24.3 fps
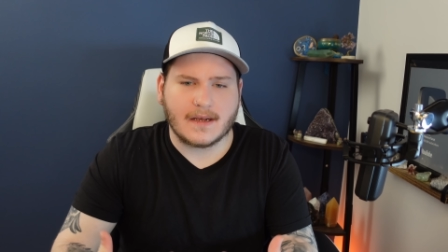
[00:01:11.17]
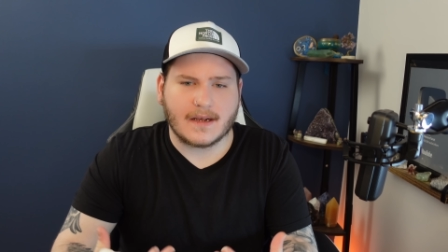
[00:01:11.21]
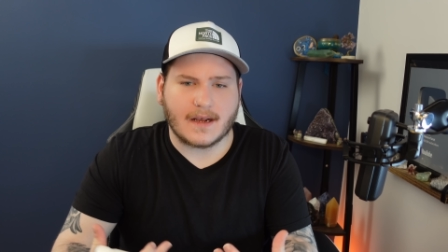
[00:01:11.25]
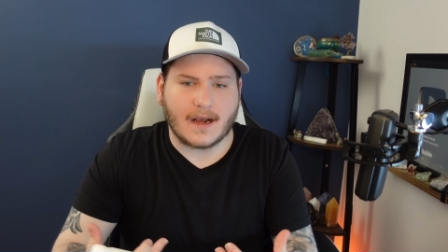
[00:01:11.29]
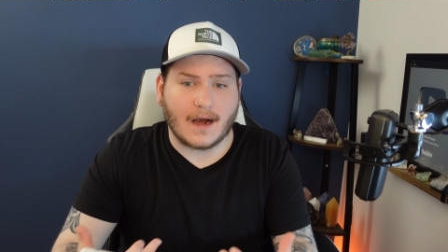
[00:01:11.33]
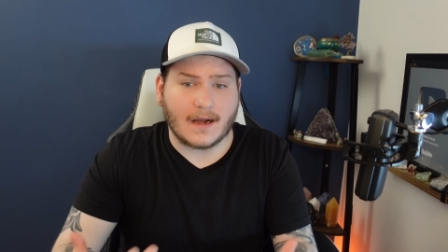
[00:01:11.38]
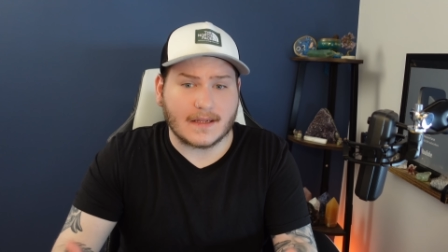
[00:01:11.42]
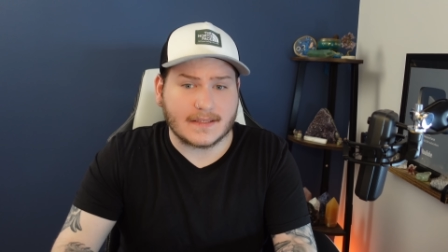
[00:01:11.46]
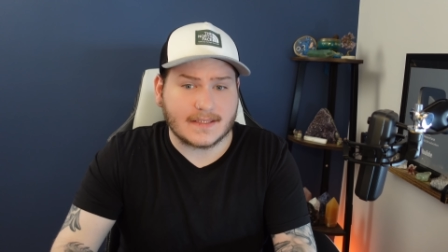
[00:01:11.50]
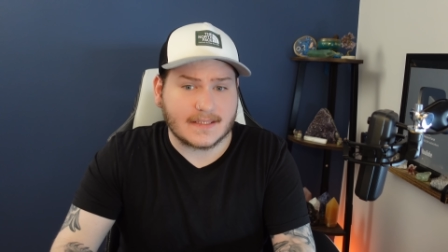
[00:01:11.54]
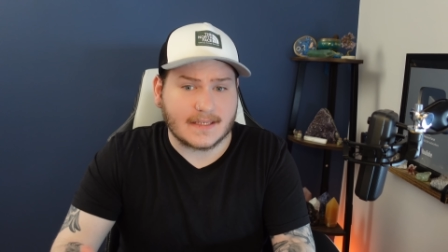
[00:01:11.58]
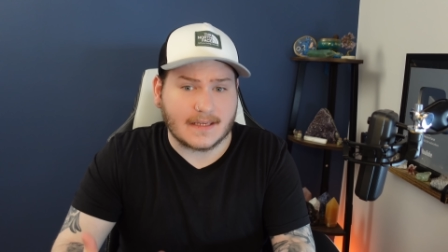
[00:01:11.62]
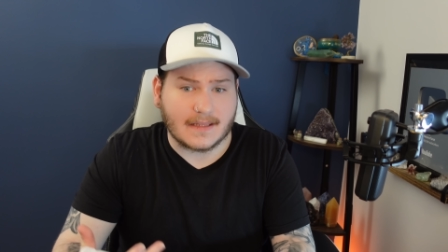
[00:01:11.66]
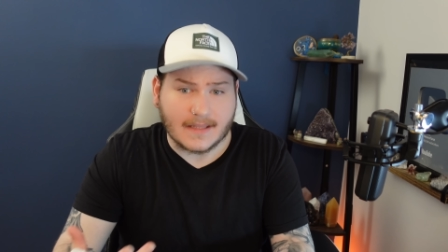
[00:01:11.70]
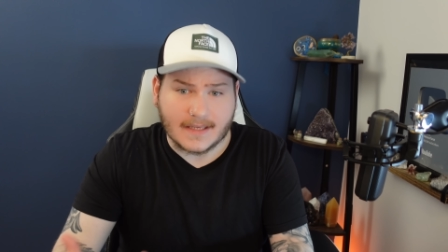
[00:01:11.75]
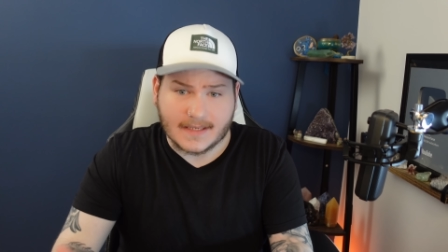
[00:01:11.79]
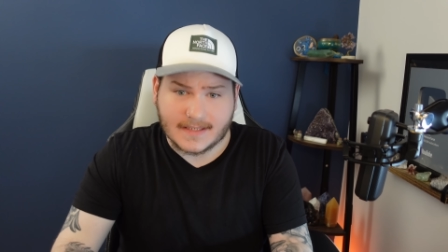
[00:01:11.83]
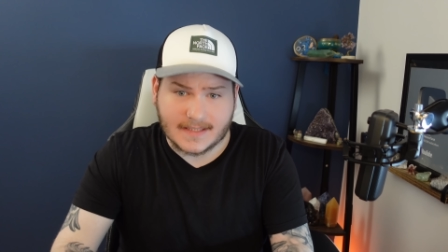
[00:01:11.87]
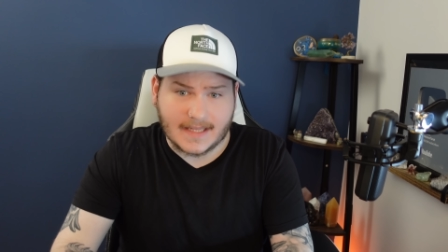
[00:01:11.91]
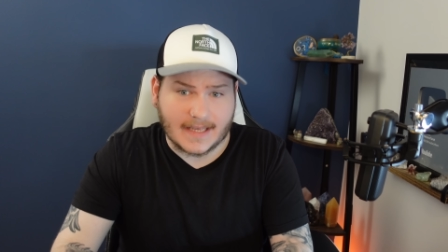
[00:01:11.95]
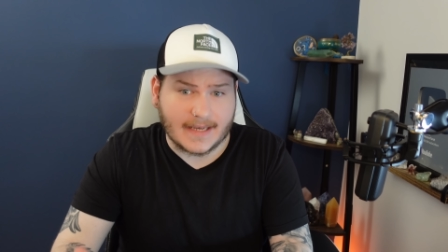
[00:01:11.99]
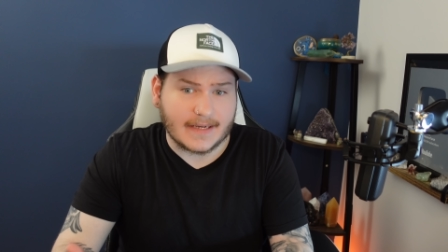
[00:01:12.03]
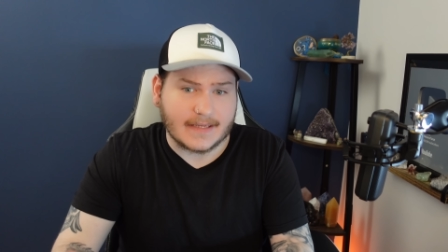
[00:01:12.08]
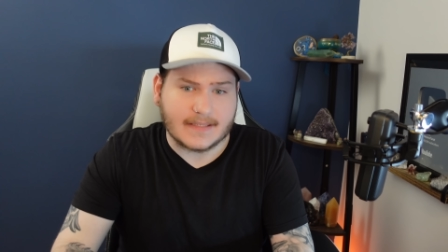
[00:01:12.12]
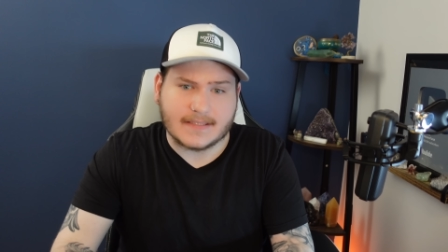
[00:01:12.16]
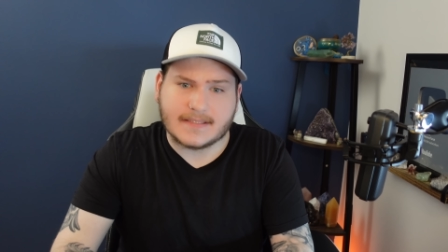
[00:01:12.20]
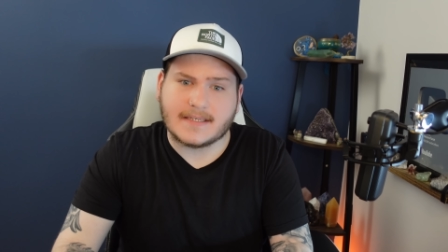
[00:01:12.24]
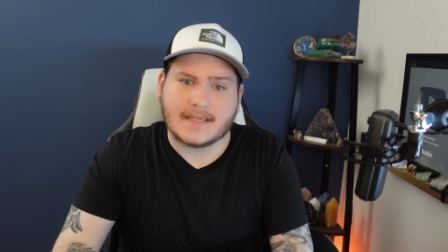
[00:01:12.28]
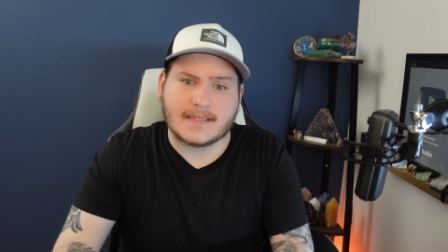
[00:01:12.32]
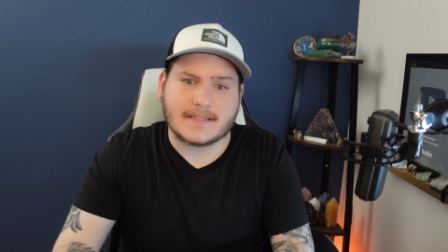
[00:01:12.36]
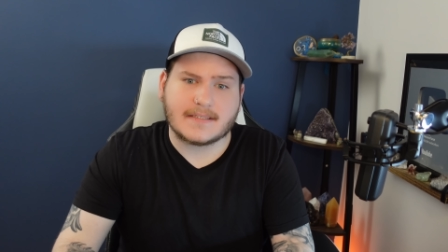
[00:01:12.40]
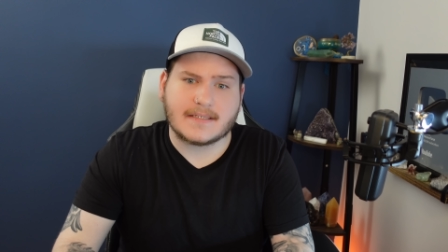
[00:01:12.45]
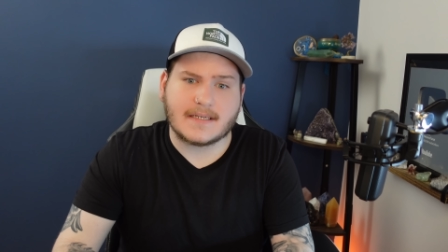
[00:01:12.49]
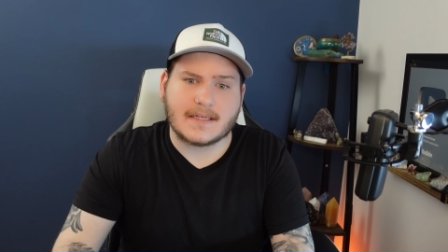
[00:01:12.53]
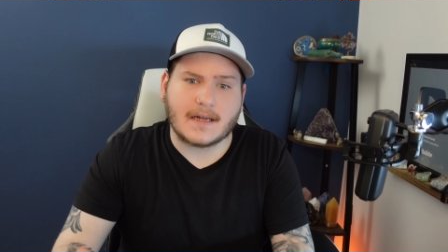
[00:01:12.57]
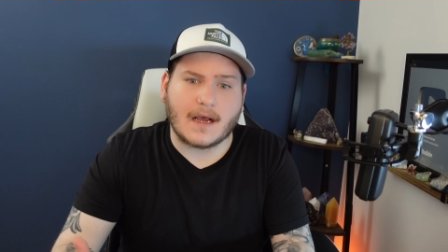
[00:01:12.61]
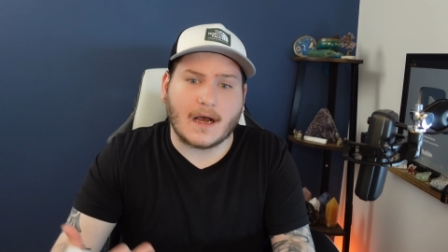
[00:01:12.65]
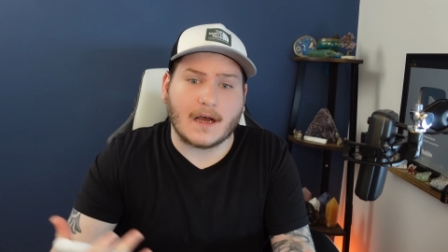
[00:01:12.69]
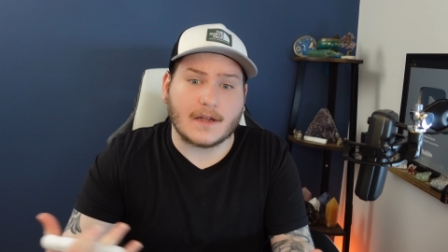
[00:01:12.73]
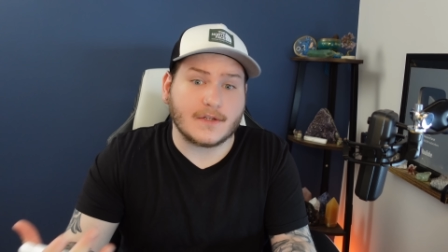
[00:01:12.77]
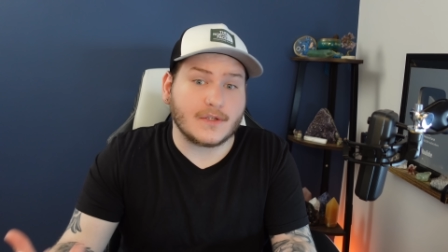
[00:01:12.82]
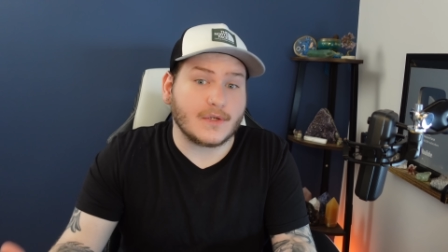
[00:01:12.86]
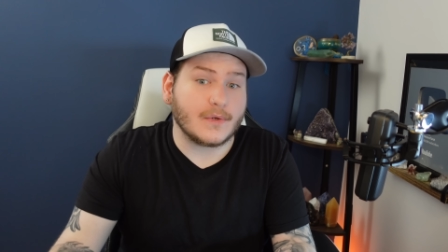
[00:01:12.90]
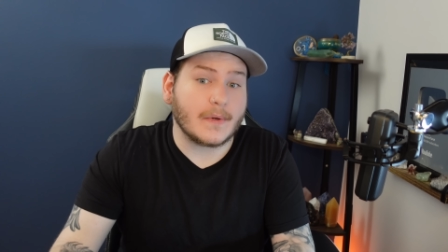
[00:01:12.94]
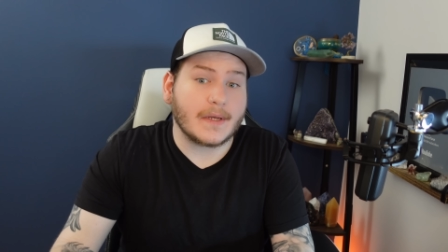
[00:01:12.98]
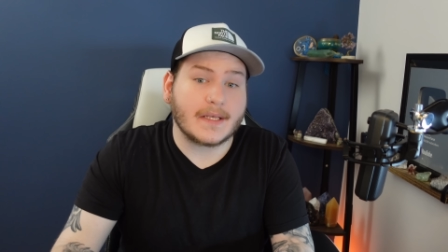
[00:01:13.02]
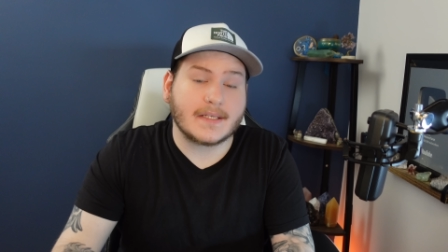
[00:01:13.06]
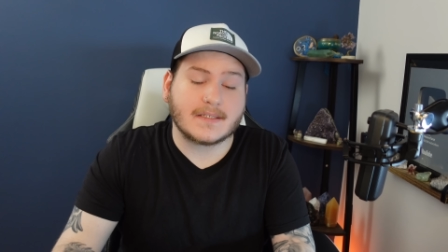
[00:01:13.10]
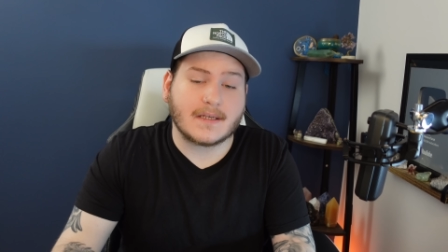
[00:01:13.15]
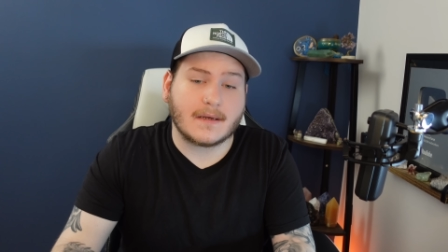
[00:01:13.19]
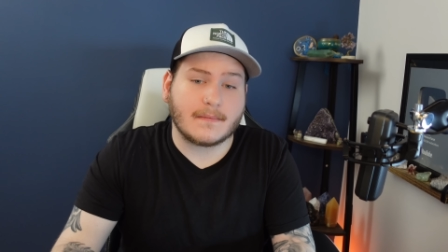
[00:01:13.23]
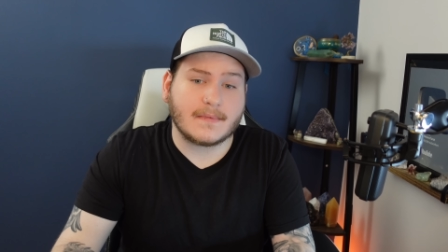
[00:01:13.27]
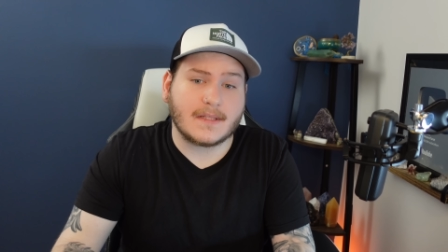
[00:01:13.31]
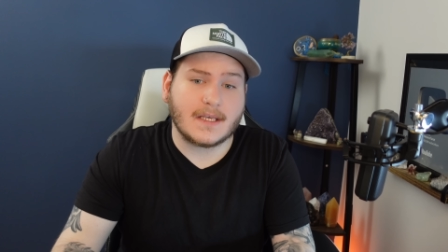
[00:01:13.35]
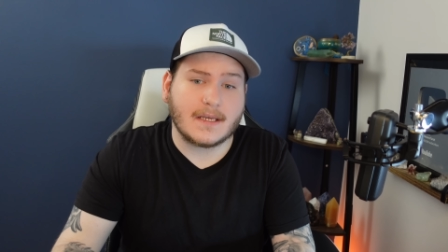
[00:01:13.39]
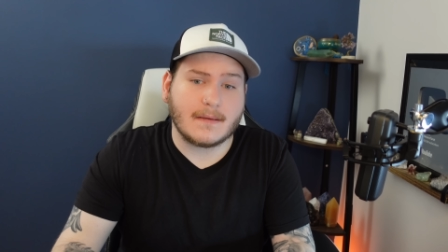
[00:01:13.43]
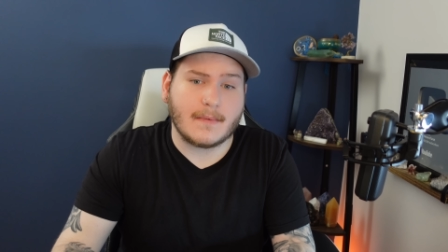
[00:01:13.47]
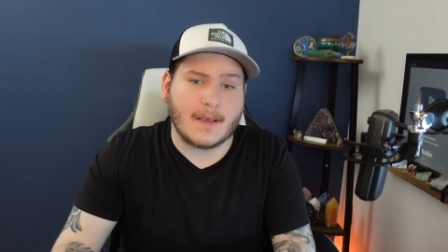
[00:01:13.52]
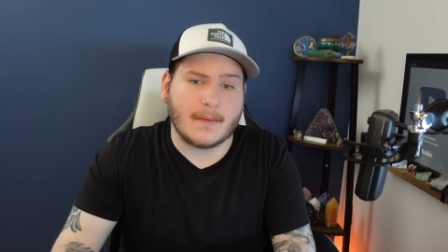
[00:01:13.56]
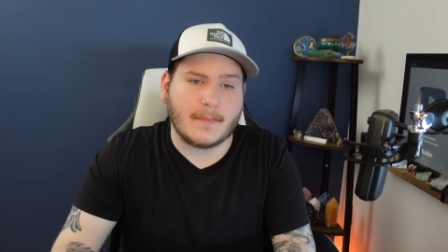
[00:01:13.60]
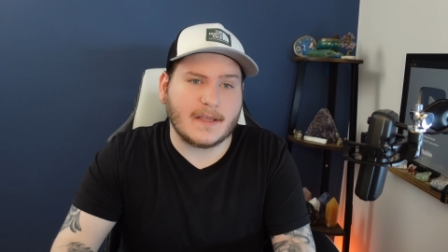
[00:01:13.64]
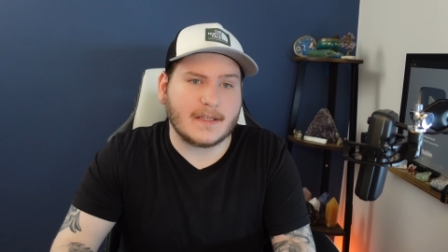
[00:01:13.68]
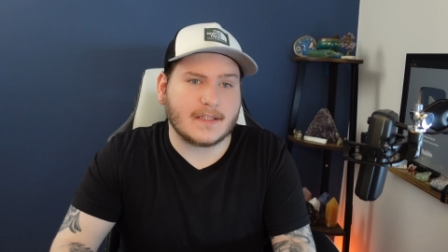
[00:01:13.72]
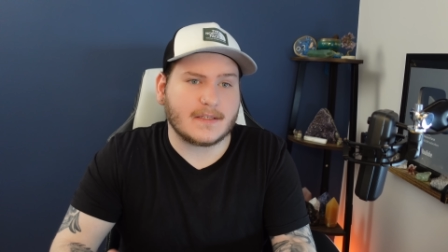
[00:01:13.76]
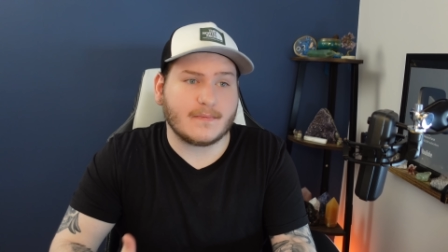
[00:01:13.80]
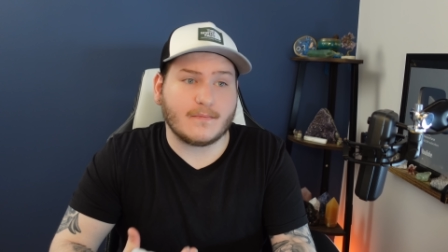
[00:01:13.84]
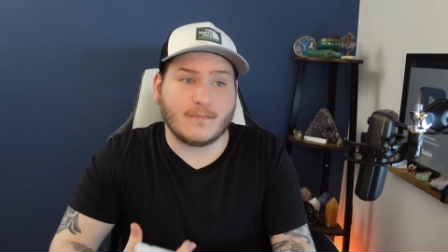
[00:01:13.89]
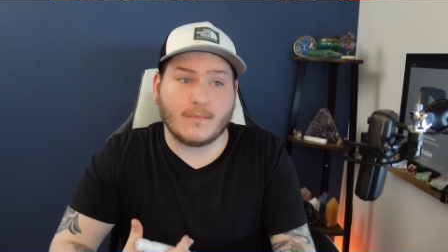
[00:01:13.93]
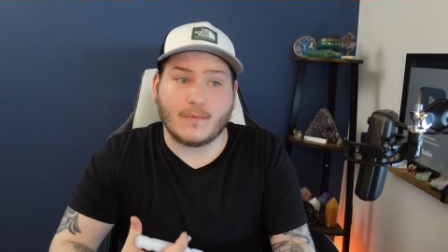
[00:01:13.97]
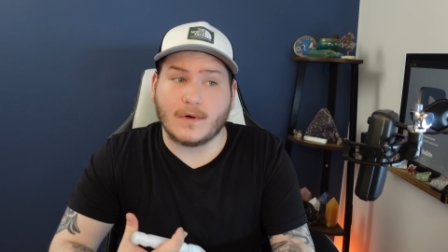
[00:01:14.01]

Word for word: constantly stay consistent on doing something maybe it